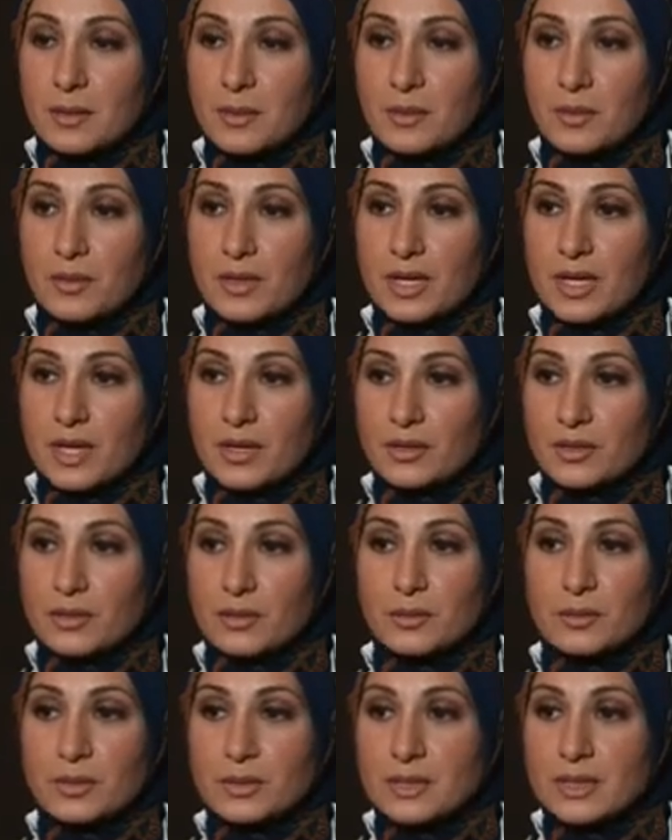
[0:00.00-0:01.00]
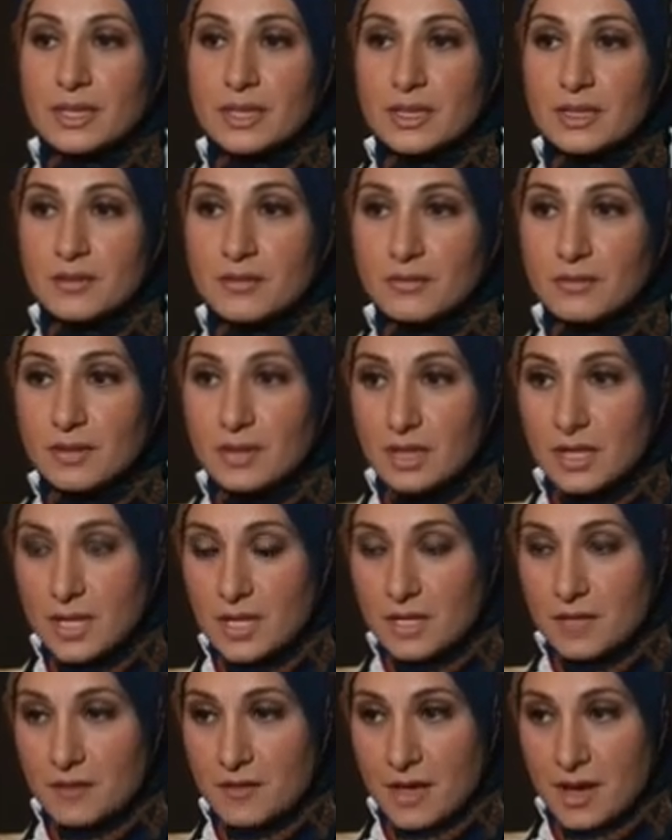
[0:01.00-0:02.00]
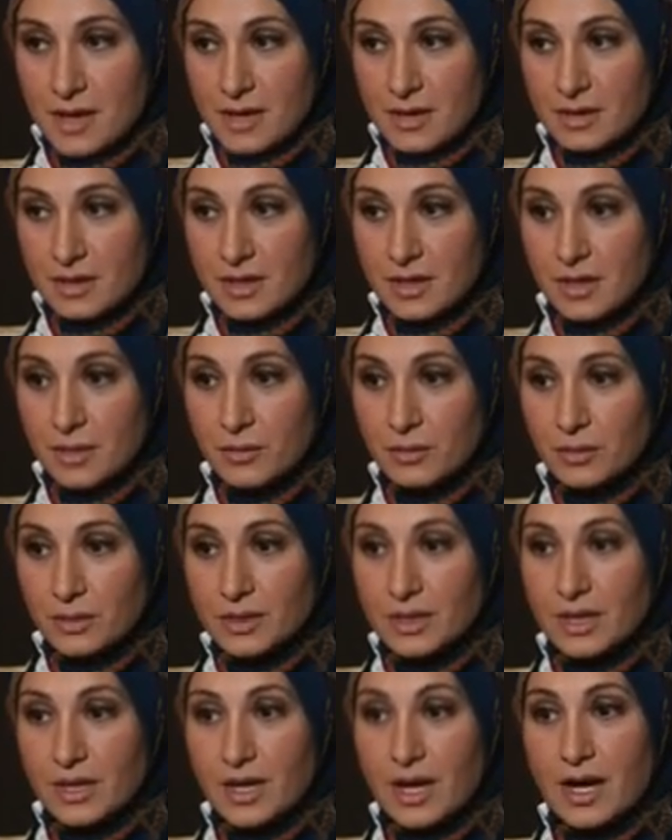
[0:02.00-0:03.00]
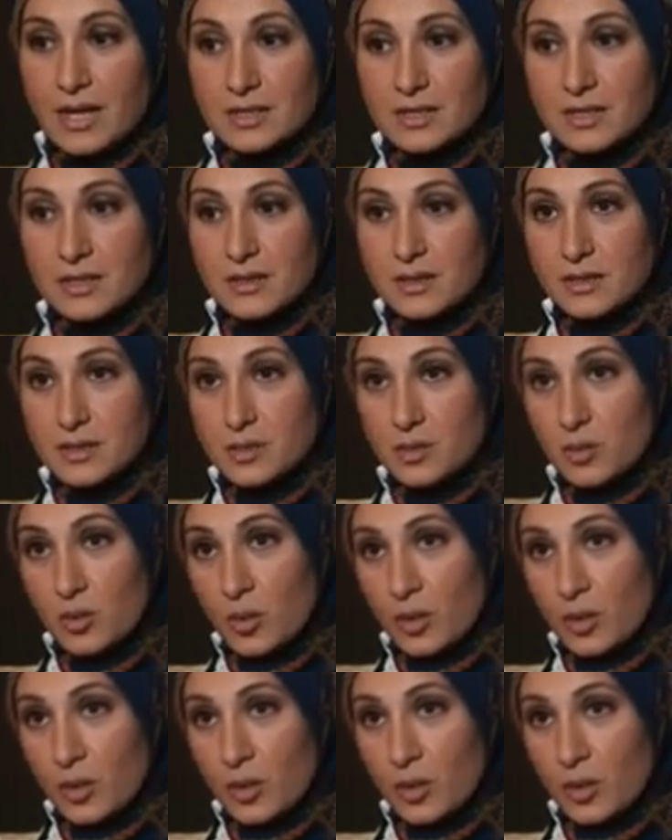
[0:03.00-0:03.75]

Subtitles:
I mean, we couldn't believe that it really got to this